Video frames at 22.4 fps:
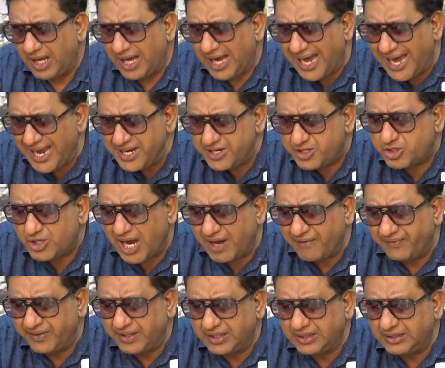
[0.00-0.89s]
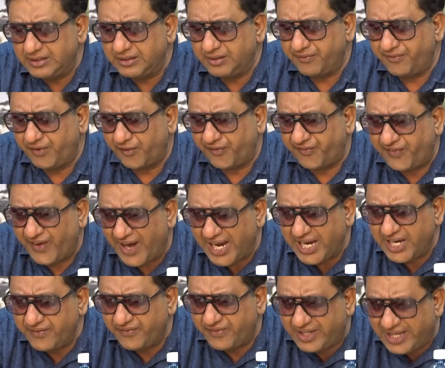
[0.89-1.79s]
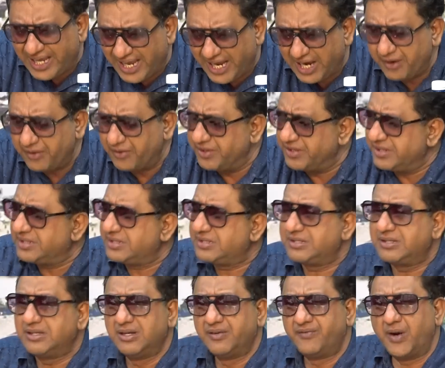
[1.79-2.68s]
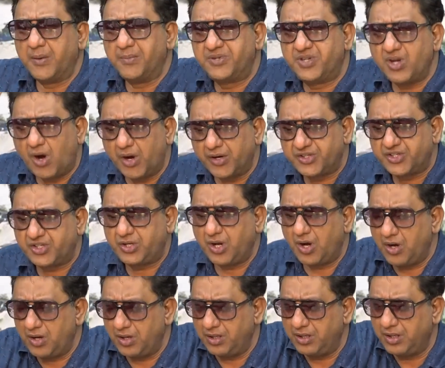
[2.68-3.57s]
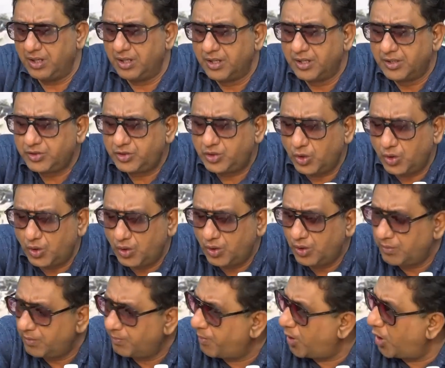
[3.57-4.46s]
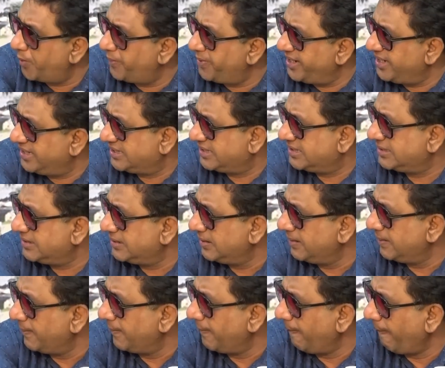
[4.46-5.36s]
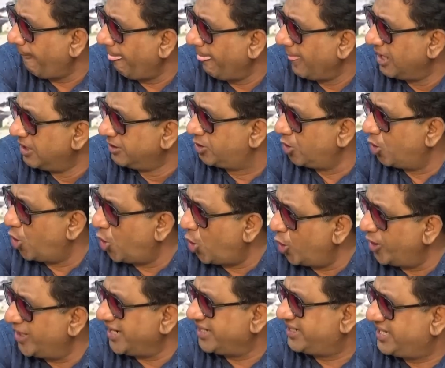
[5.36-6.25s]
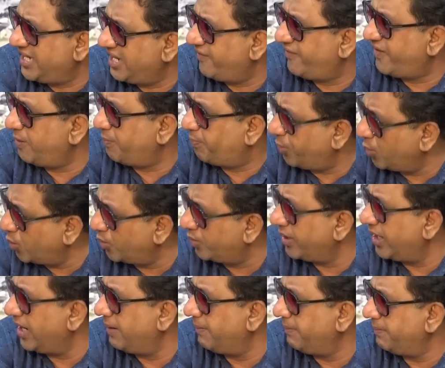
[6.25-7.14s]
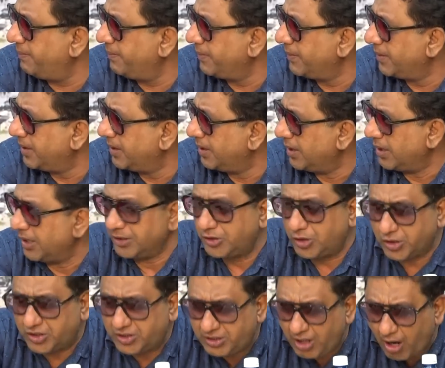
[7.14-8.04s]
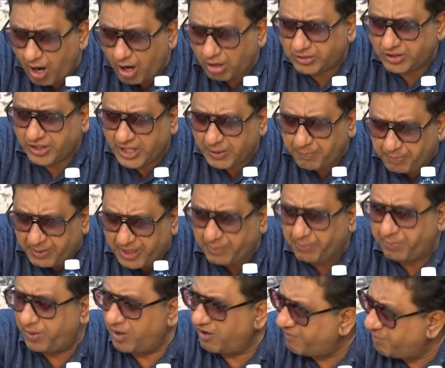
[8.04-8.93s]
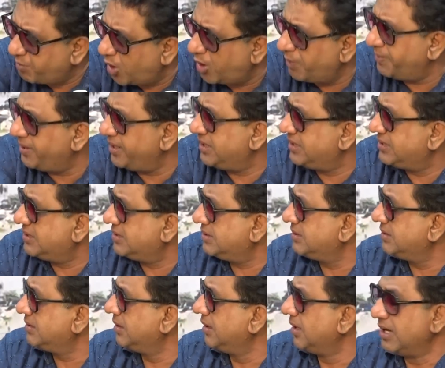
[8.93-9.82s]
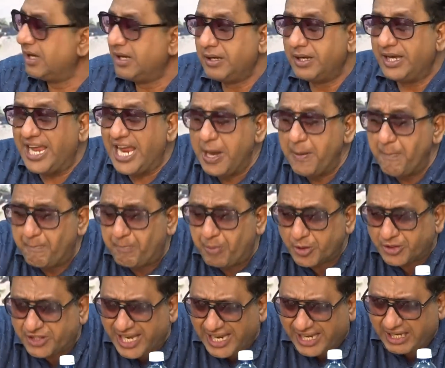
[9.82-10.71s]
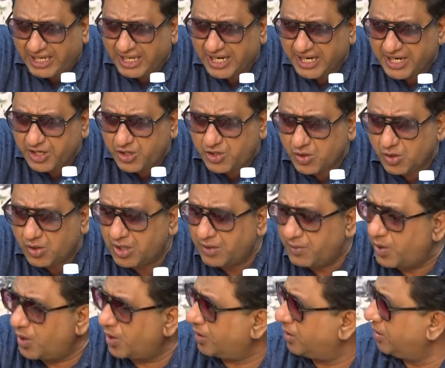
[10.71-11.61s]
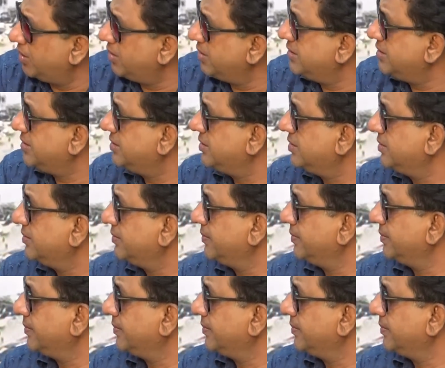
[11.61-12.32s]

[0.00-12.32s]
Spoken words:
I traveled for 5 years from Georgetown to Berbice to hold a TV program to talk to the people of Berbice, in particular the sugar workers.